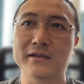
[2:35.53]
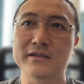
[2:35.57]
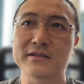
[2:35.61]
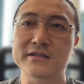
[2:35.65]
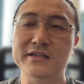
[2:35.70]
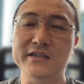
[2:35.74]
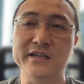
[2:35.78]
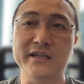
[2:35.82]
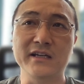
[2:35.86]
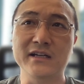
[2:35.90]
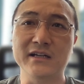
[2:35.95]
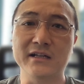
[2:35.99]

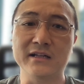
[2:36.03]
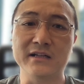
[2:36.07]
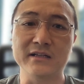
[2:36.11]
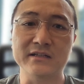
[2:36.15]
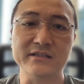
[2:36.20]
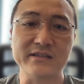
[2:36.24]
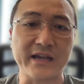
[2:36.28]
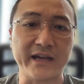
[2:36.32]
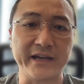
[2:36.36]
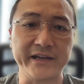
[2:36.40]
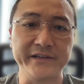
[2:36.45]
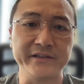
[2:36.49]
single
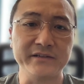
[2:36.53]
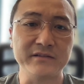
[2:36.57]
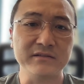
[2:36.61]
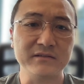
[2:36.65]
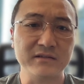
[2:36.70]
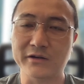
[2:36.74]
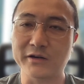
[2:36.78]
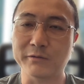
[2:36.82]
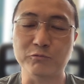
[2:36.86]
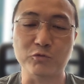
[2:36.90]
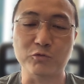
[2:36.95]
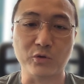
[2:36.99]
sign
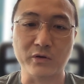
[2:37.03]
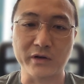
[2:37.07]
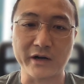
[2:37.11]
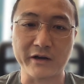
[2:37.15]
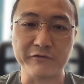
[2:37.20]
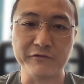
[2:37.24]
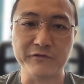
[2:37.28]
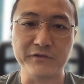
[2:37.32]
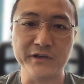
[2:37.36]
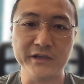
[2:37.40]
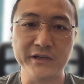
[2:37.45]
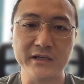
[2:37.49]

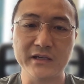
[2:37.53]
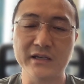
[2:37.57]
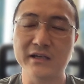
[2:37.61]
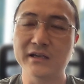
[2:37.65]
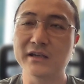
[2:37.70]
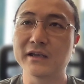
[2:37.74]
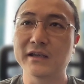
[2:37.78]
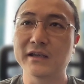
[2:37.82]
cryptography.